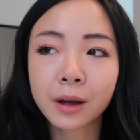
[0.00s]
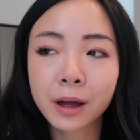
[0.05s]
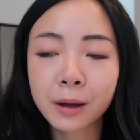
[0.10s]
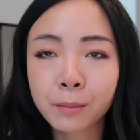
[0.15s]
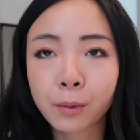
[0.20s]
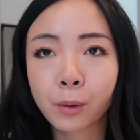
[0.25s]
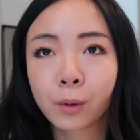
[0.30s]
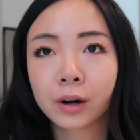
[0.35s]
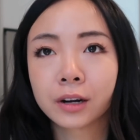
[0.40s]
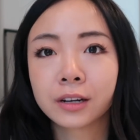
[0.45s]

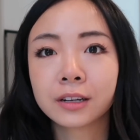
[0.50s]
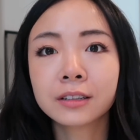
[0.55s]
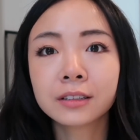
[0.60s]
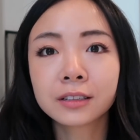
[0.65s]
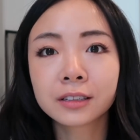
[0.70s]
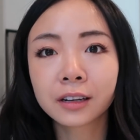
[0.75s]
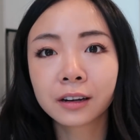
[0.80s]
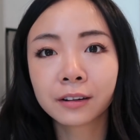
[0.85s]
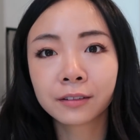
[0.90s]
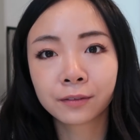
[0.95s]

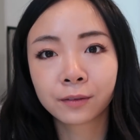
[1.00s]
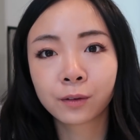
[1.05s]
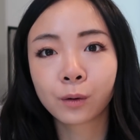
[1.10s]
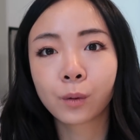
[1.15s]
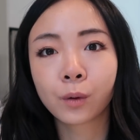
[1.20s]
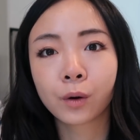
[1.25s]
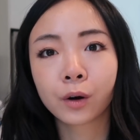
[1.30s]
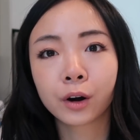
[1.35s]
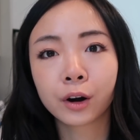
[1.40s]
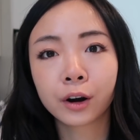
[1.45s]
important
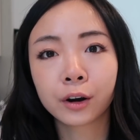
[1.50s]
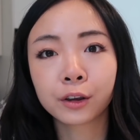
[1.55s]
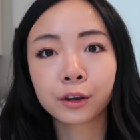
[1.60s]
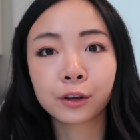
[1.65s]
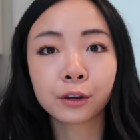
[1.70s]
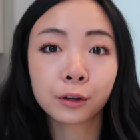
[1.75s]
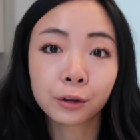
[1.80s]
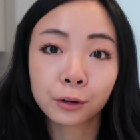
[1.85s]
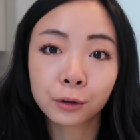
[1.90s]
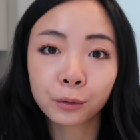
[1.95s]
for
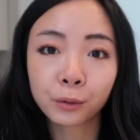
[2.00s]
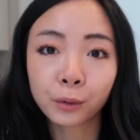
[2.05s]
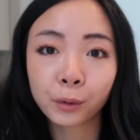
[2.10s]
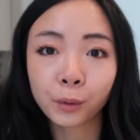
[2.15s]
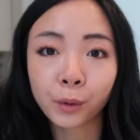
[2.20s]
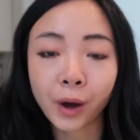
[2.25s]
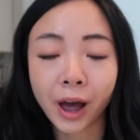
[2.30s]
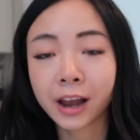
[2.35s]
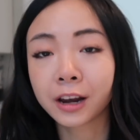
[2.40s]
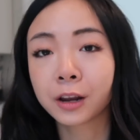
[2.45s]

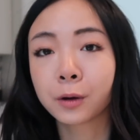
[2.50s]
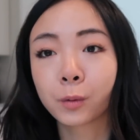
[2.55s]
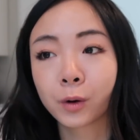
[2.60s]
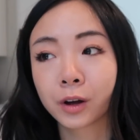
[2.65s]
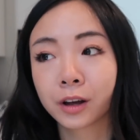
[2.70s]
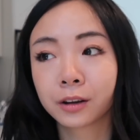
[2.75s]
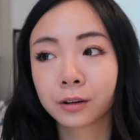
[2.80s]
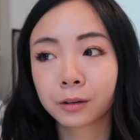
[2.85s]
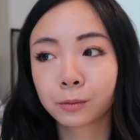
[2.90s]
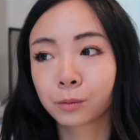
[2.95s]
you,
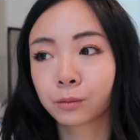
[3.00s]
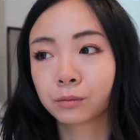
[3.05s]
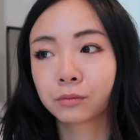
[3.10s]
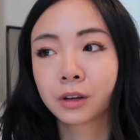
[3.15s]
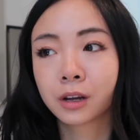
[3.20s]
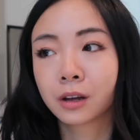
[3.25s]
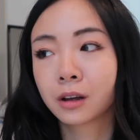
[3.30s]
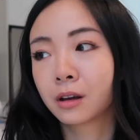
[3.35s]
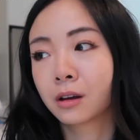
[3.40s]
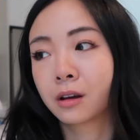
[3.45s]
anyone,
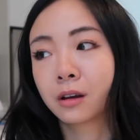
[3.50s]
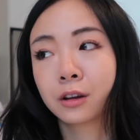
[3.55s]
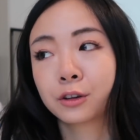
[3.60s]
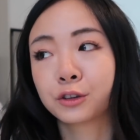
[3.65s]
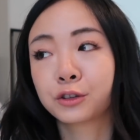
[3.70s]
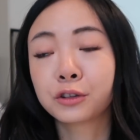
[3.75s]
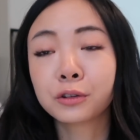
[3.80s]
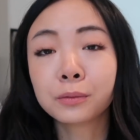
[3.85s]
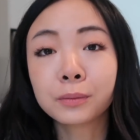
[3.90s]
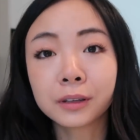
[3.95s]

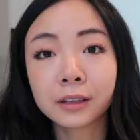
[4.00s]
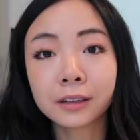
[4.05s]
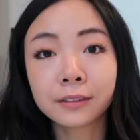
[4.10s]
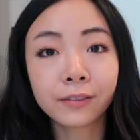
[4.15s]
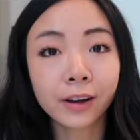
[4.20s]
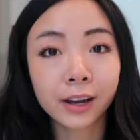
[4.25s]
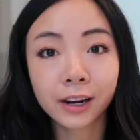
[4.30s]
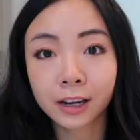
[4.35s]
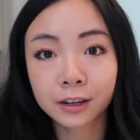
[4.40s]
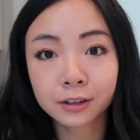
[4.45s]
to be
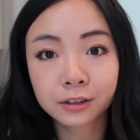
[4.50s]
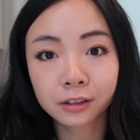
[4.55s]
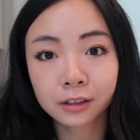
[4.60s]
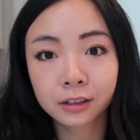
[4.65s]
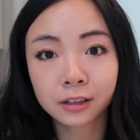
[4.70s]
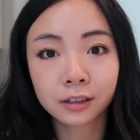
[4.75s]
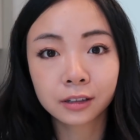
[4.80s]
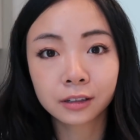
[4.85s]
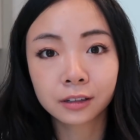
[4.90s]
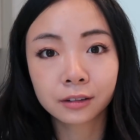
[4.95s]

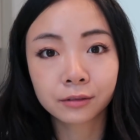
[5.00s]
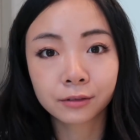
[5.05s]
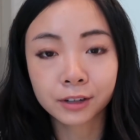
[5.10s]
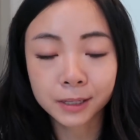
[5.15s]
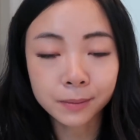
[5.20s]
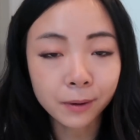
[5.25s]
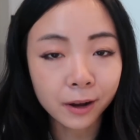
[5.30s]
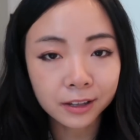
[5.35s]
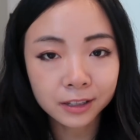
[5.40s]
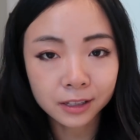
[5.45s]
financially
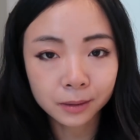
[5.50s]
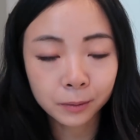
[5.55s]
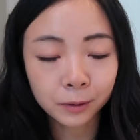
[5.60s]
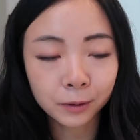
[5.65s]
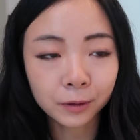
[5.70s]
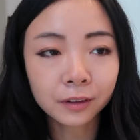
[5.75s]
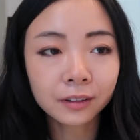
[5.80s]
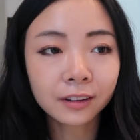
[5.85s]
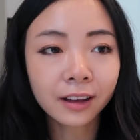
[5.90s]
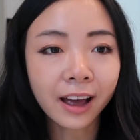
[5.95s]

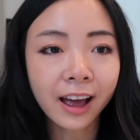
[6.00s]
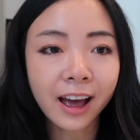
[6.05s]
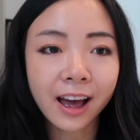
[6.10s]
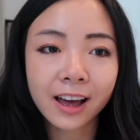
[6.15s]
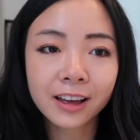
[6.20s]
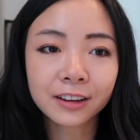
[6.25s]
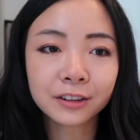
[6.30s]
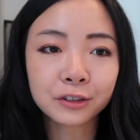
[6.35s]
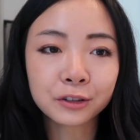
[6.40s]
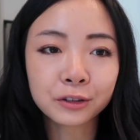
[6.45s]
responsible
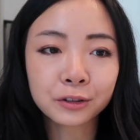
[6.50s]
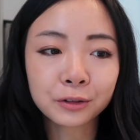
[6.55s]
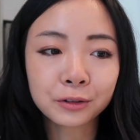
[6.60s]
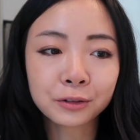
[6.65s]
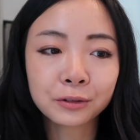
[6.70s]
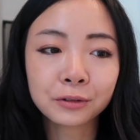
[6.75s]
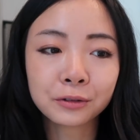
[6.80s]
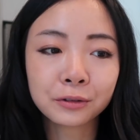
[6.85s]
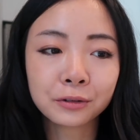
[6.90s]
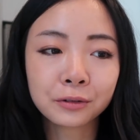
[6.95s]
and
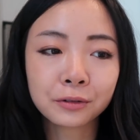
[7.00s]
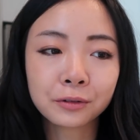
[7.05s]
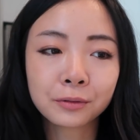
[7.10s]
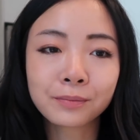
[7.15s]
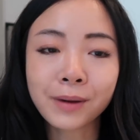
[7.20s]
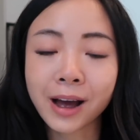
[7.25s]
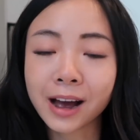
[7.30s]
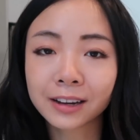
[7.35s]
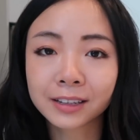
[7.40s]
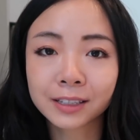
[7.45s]
to
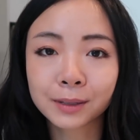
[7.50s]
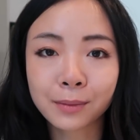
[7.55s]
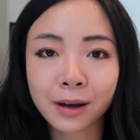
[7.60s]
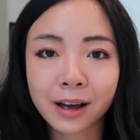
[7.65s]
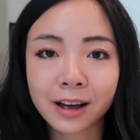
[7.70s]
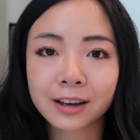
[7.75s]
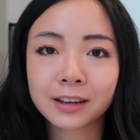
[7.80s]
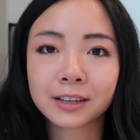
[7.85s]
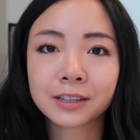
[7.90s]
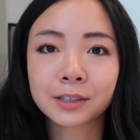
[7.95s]

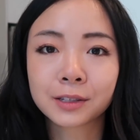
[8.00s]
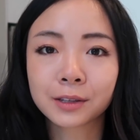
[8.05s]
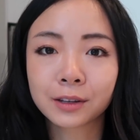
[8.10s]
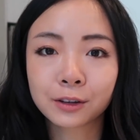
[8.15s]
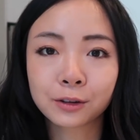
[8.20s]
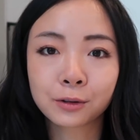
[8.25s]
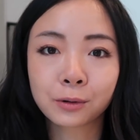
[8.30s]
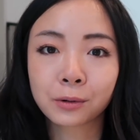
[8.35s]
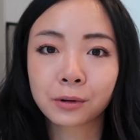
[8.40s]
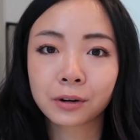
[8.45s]

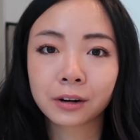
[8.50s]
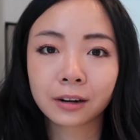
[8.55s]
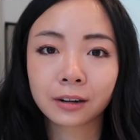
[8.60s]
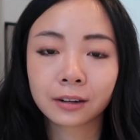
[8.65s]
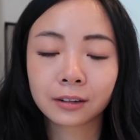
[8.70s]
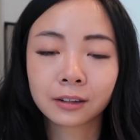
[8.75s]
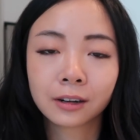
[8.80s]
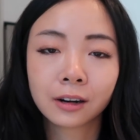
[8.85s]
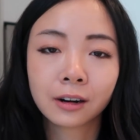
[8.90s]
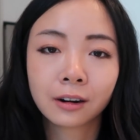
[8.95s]
maximize
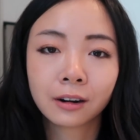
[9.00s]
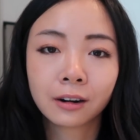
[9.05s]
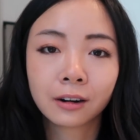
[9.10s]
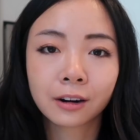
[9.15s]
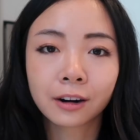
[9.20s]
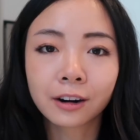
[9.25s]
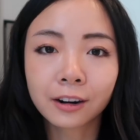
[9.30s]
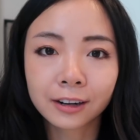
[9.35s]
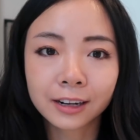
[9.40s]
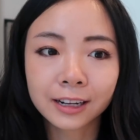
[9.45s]
your
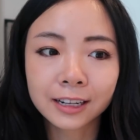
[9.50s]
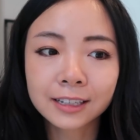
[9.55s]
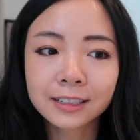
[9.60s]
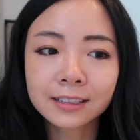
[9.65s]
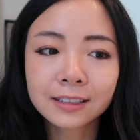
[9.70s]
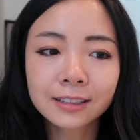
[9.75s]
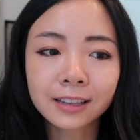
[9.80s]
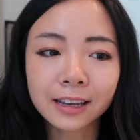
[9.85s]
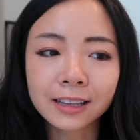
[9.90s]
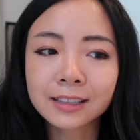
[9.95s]

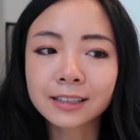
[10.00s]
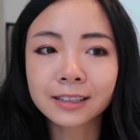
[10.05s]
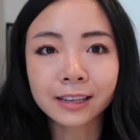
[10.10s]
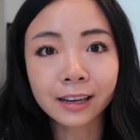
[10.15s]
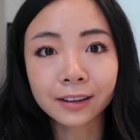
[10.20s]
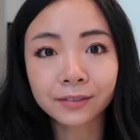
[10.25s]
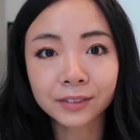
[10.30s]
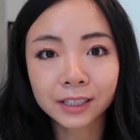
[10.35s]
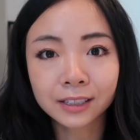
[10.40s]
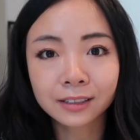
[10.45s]
earnings and
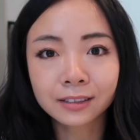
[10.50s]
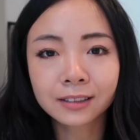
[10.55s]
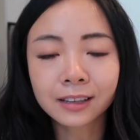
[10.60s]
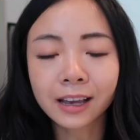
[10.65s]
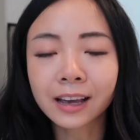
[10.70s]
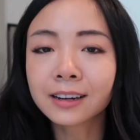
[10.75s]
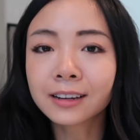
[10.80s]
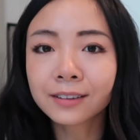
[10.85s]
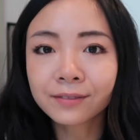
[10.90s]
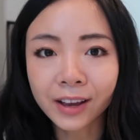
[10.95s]
savings
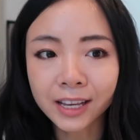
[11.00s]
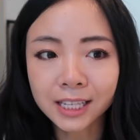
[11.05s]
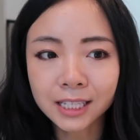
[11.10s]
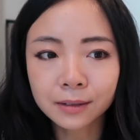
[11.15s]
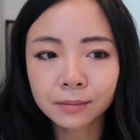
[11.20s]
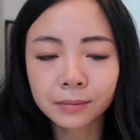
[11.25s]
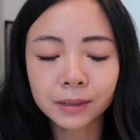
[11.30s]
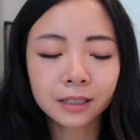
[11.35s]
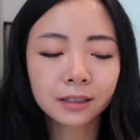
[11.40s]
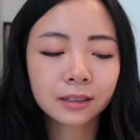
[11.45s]
and
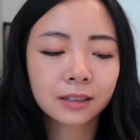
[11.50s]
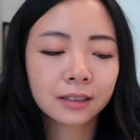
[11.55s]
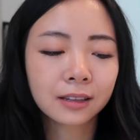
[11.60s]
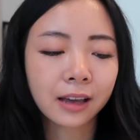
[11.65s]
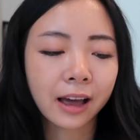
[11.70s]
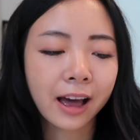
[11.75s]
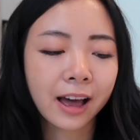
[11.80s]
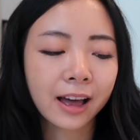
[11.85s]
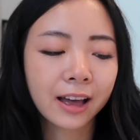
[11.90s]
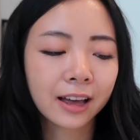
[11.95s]
investments.
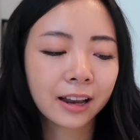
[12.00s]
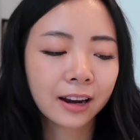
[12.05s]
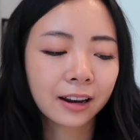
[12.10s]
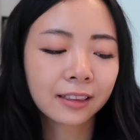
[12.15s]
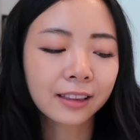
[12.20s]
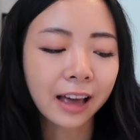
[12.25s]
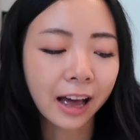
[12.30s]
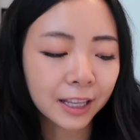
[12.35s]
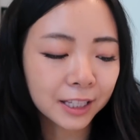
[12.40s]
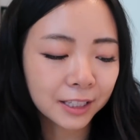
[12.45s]

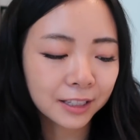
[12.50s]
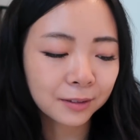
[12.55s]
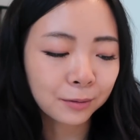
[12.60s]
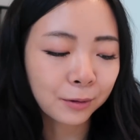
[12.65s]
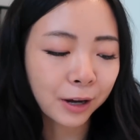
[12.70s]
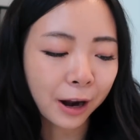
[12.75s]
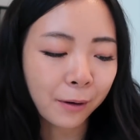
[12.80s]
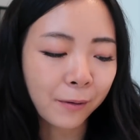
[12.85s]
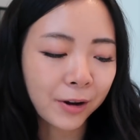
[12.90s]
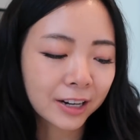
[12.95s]
And that's
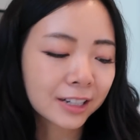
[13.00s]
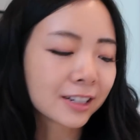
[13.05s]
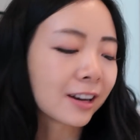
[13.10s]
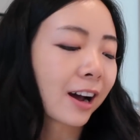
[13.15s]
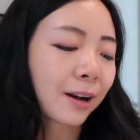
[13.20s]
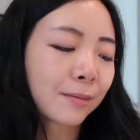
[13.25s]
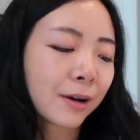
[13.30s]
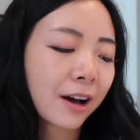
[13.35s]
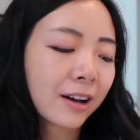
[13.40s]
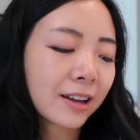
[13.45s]
what I want to
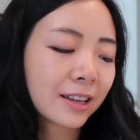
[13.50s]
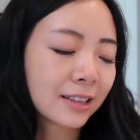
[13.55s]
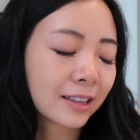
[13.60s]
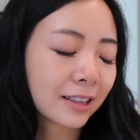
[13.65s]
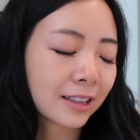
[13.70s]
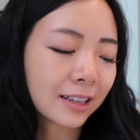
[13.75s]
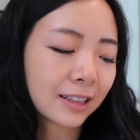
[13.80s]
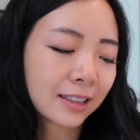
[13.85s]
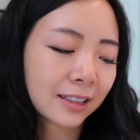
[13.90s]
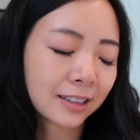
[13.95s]
talk about
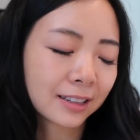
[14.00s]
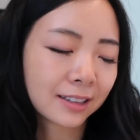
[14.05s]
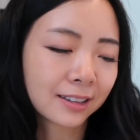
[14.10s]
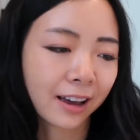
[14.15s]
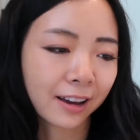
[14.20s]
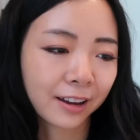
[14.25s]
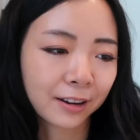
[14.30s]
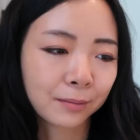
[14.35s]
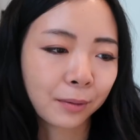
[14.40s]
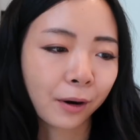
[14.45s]
in the
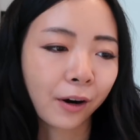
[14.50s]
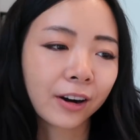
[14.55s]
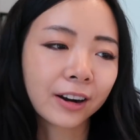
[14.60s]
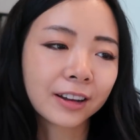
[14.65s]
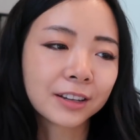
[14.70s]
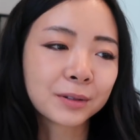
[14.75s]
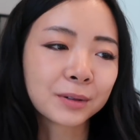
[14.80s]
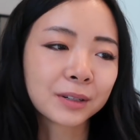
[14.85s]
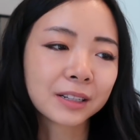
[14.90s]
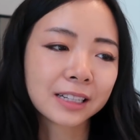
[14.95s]
second
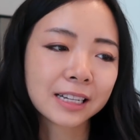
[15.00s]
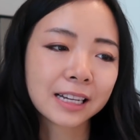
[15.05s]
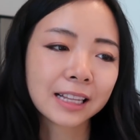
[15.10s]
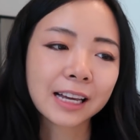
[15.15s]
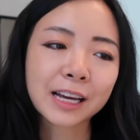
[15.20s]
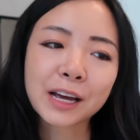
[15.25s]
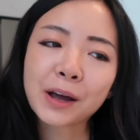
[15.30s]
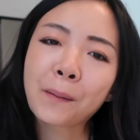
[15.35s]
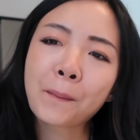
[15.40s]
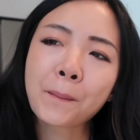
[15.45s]
part, is really
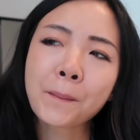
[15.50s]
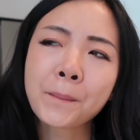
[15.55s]
like,